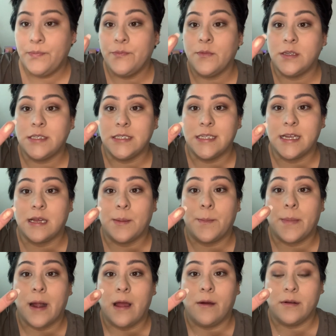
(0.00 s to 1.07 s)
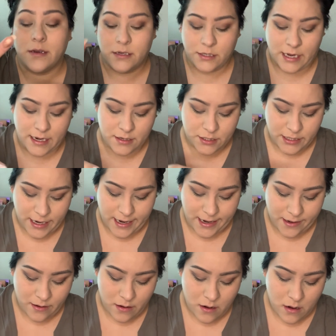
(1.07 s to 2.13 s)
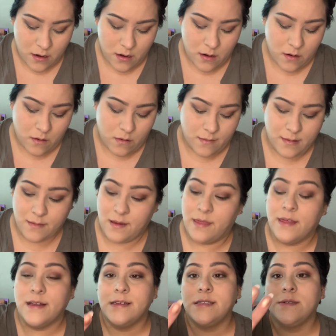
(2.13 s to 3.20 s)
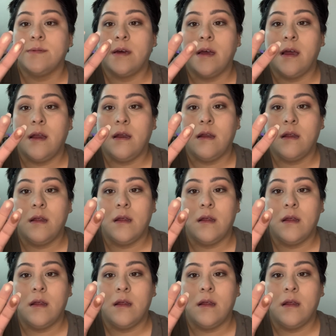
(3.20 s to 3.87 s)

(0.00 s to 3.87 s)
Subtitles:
which is like a brown kind of shade, or maybe this one.